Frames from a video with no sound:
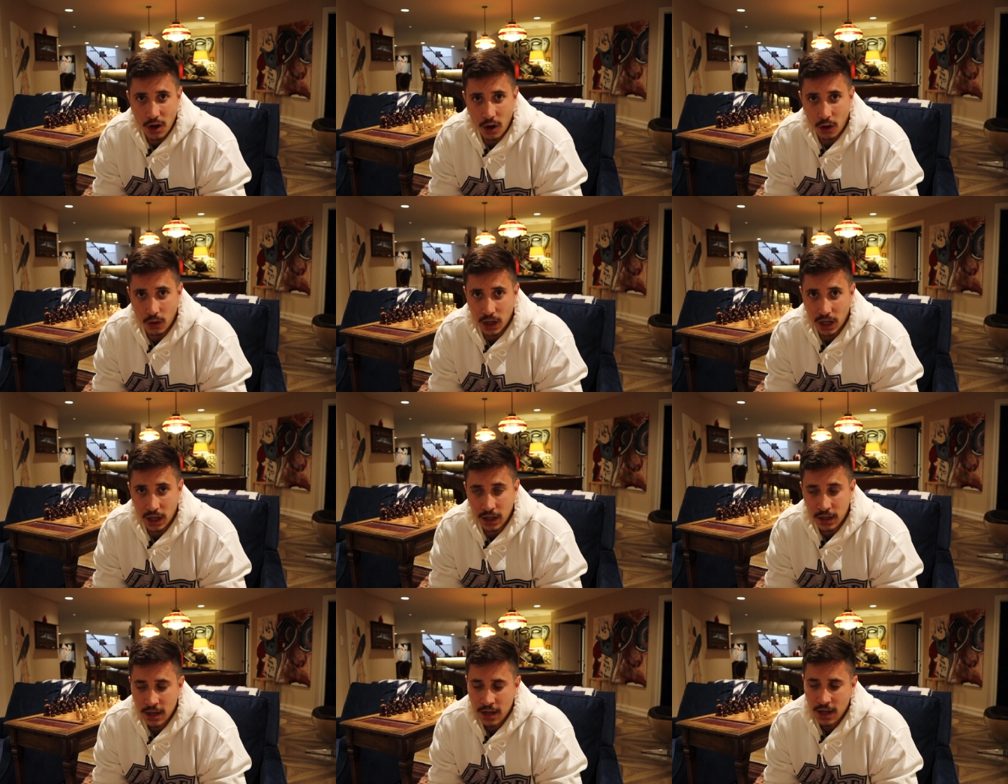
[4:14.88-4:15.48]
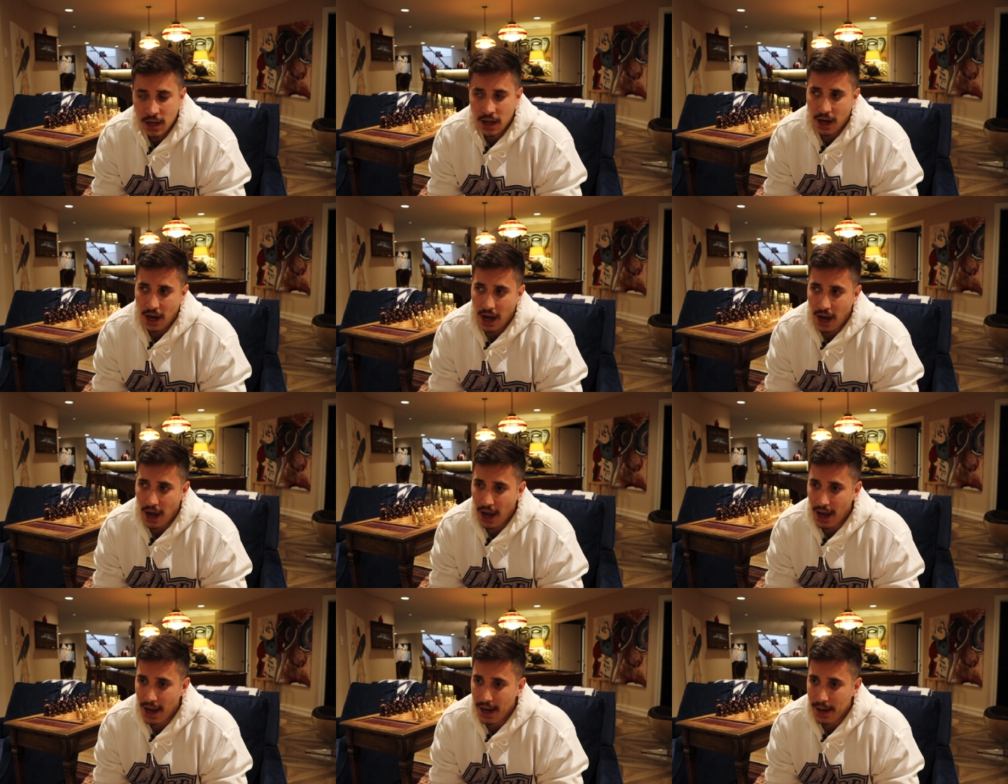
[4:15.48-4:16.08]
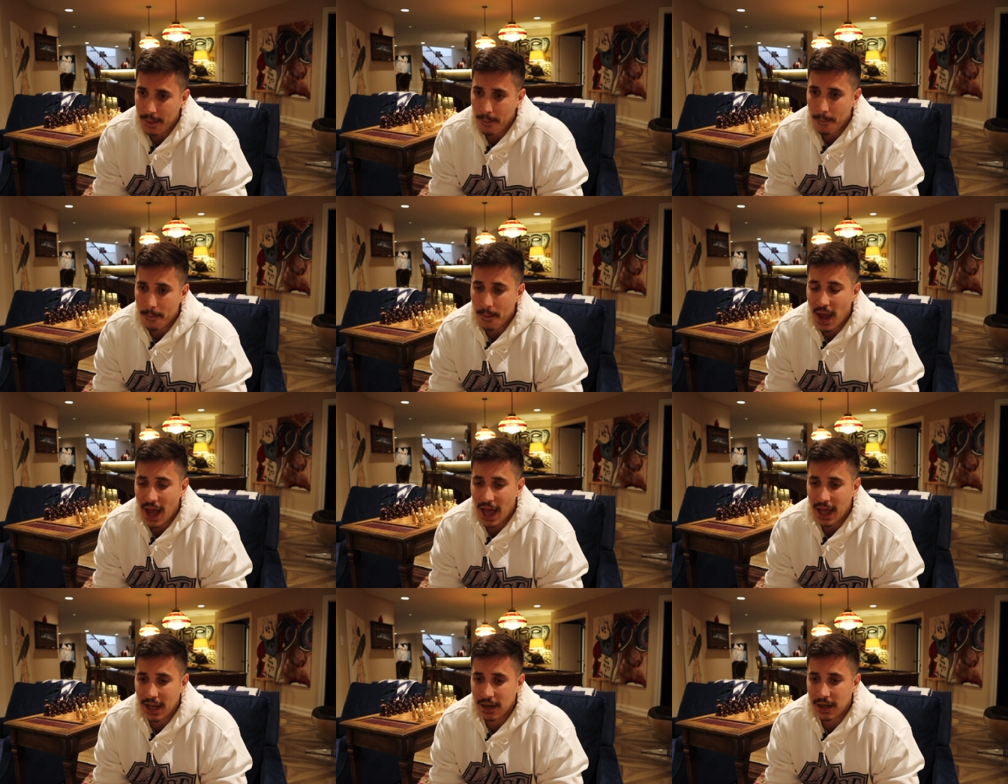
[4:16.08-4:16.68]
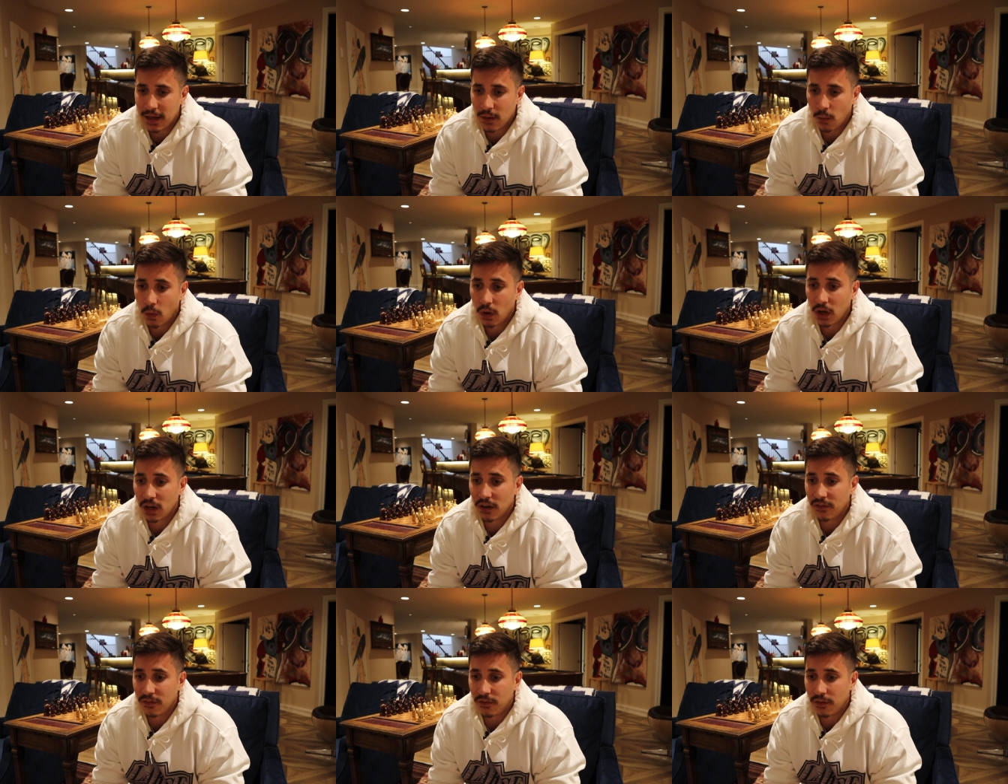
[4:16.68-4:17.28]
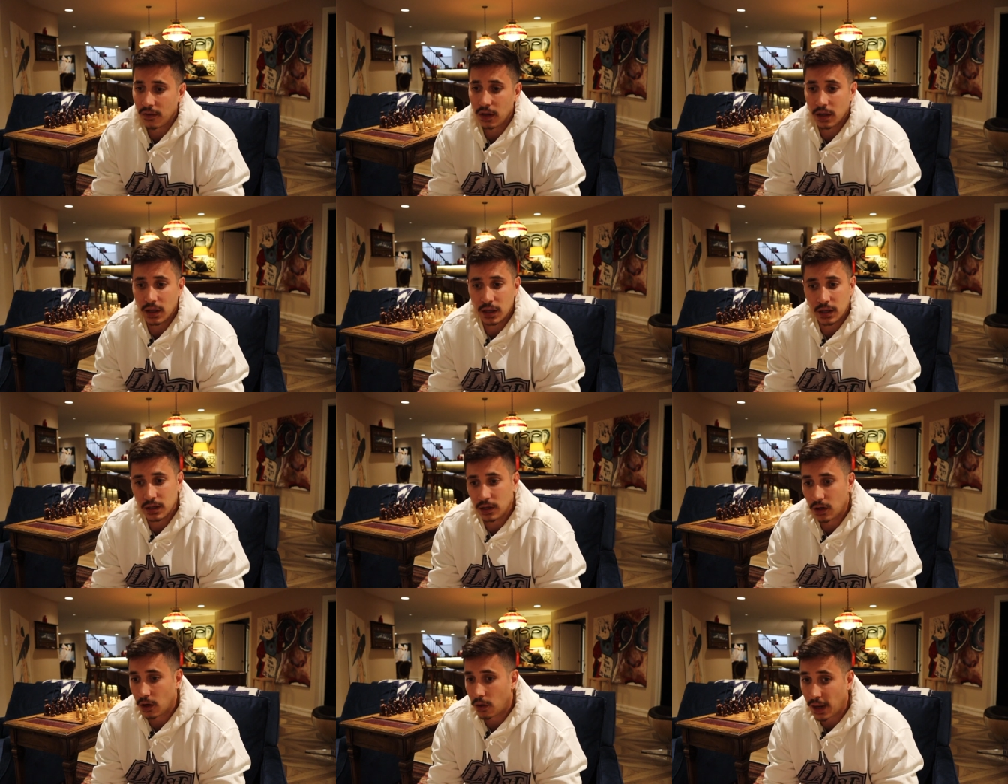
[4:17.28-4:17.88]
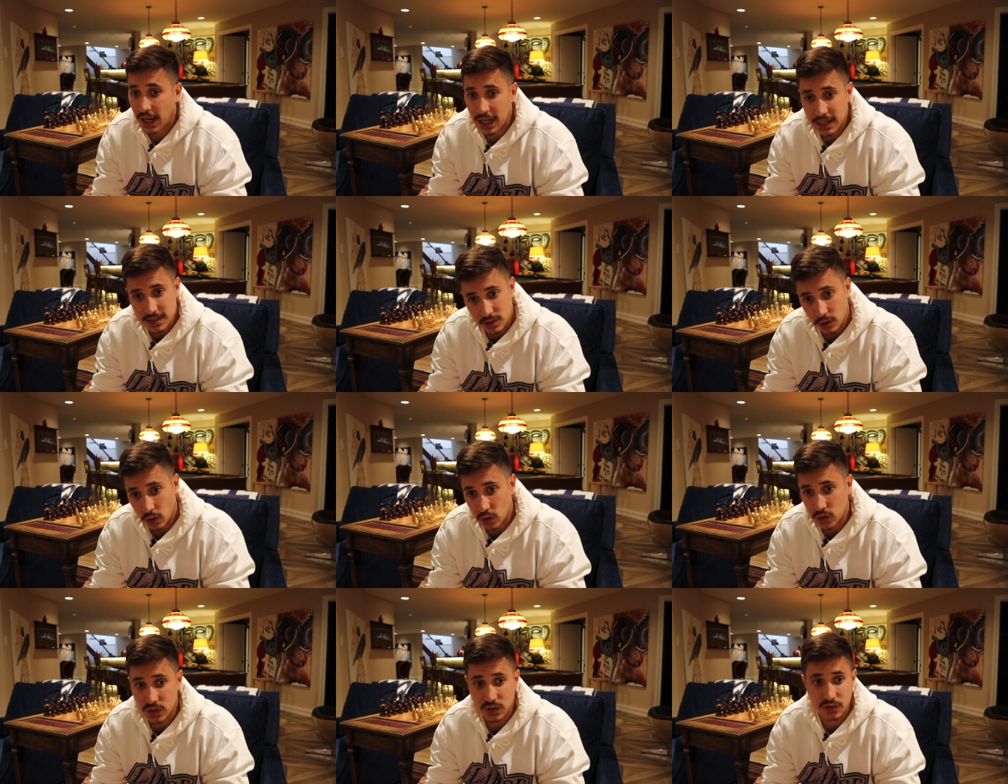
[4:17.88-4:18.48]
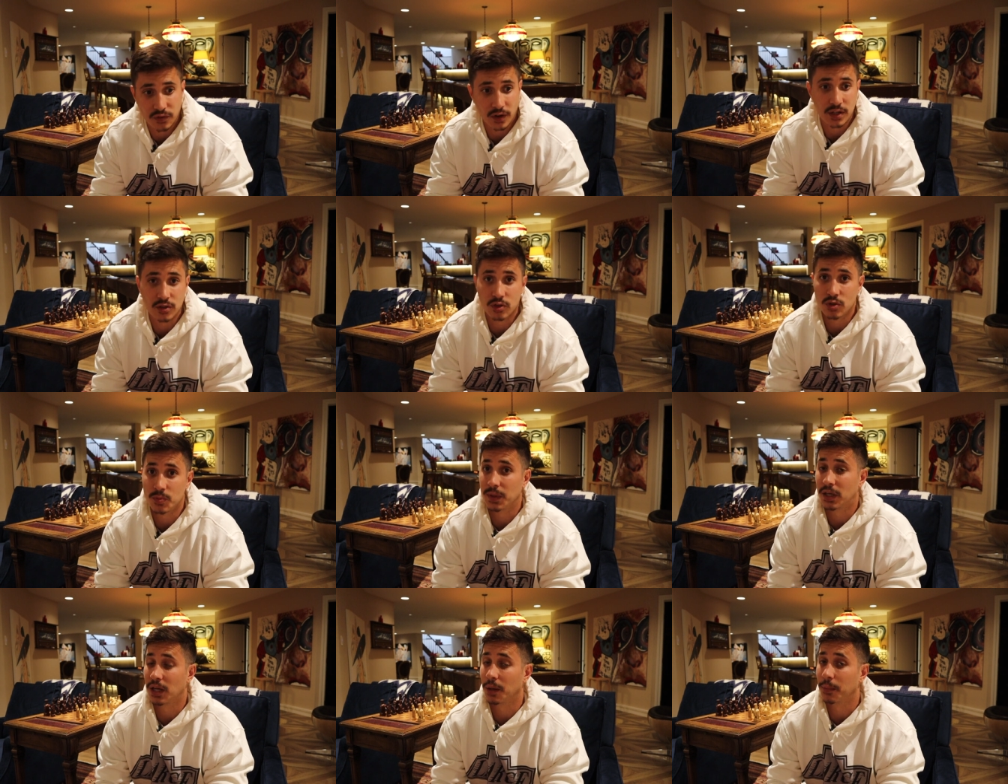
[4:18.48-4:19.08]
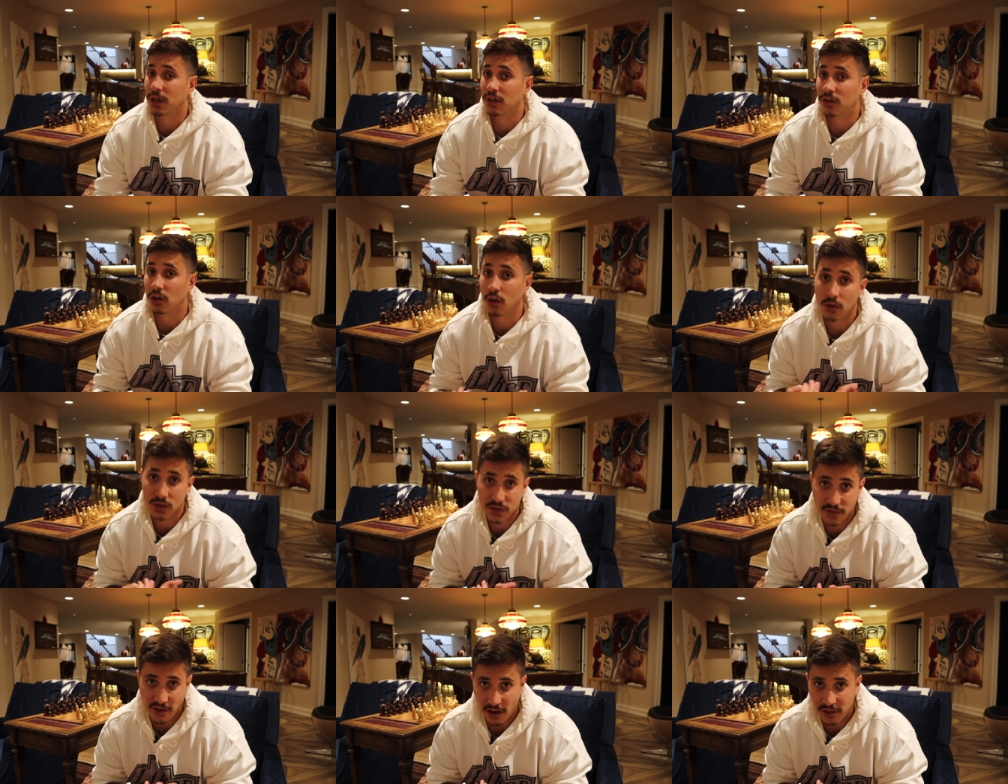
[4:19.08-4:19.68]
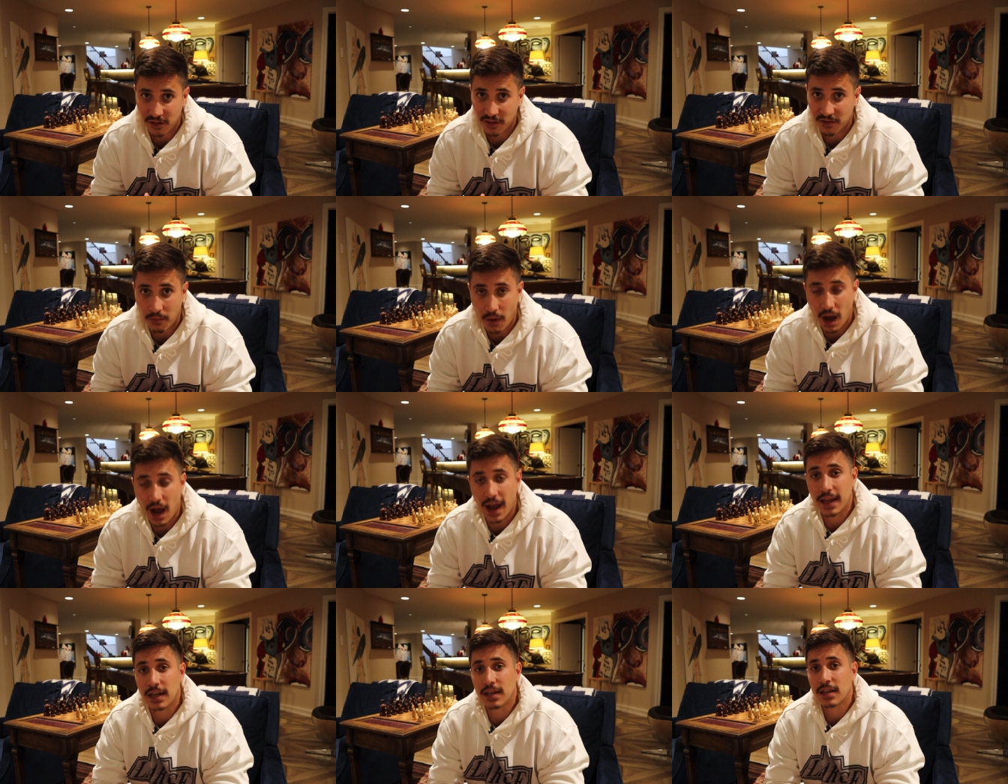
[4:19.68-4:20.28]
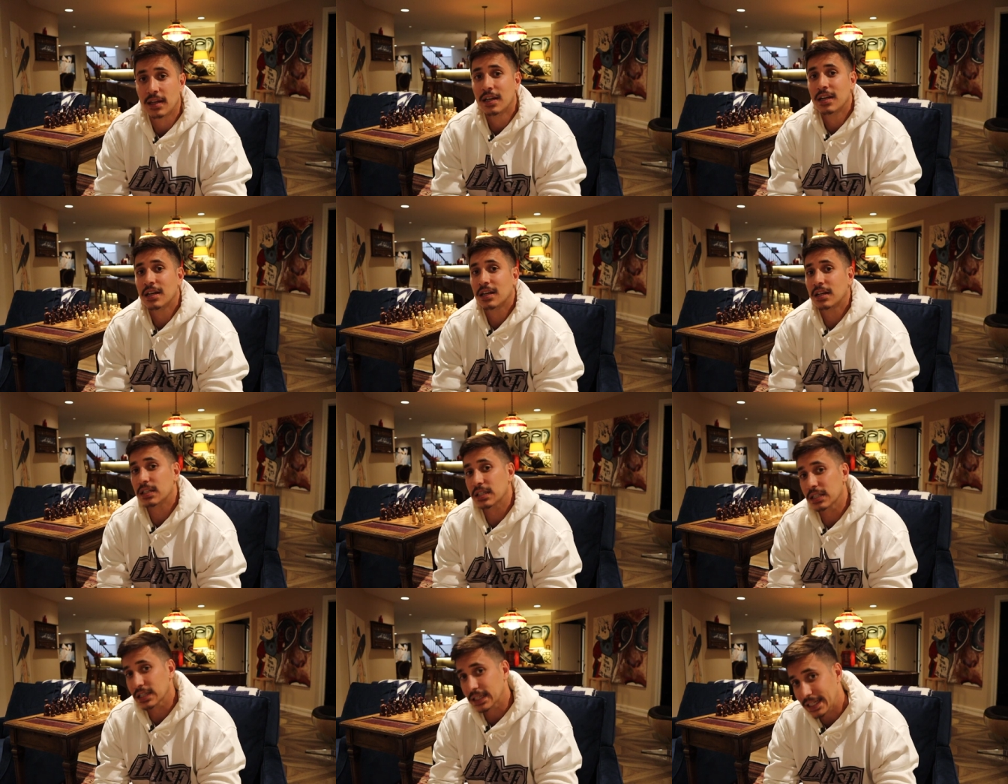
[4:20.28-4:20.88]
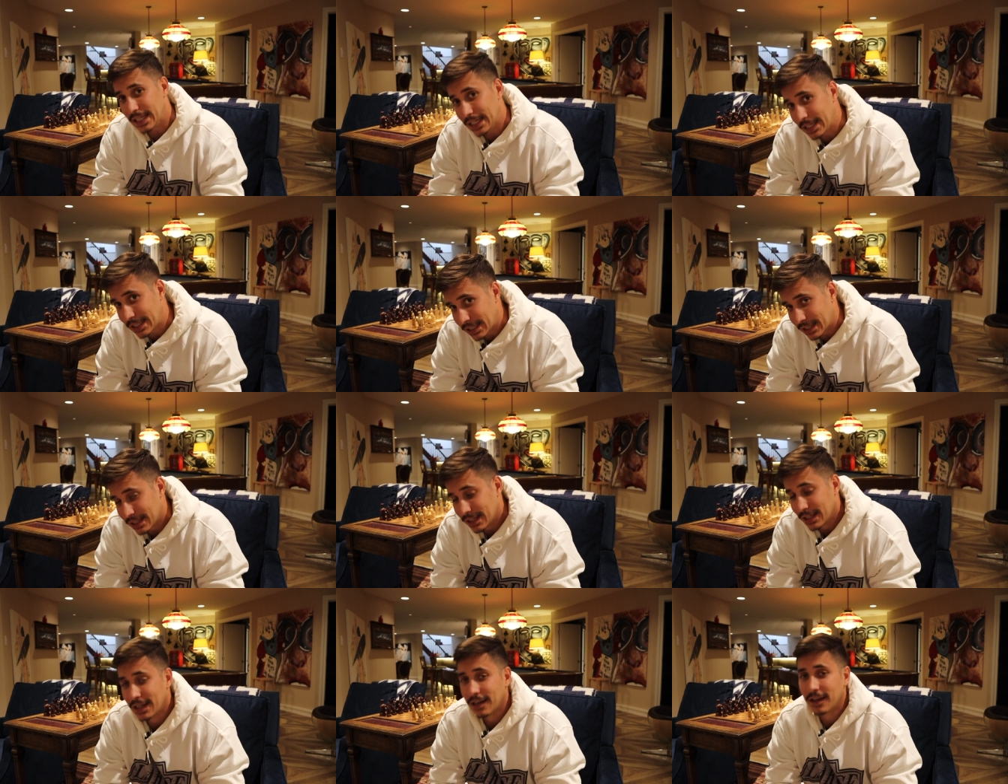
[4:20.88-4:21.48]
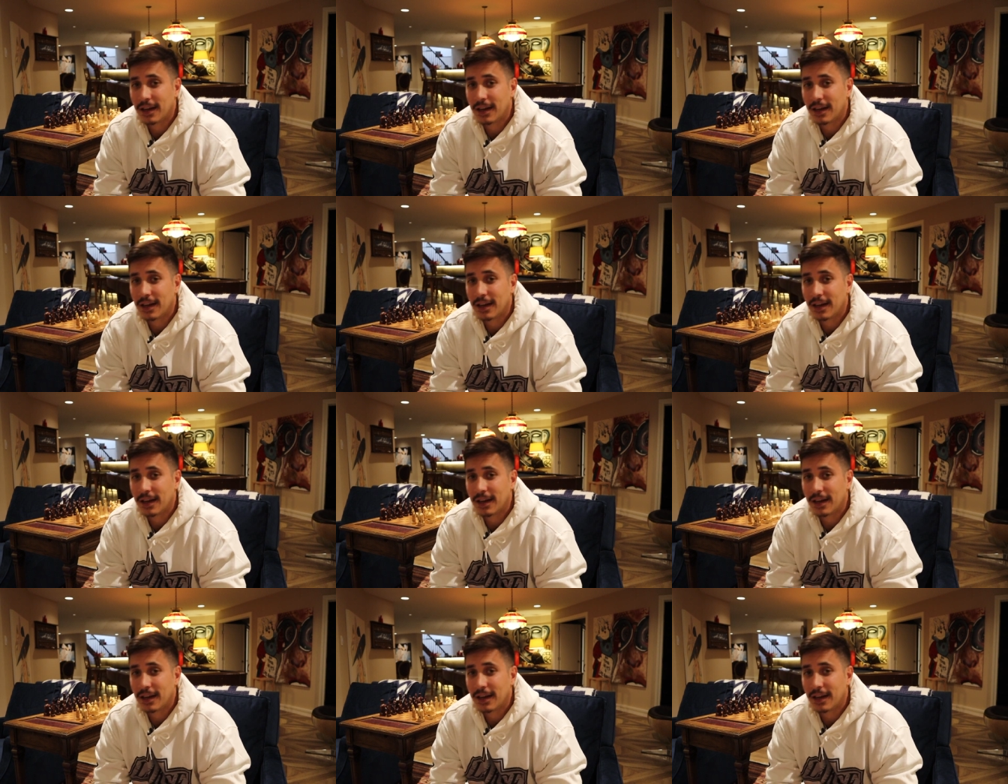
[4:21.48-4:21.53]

Noah, I met one of you know his closest friends who's become a close friend of mine, Kalik,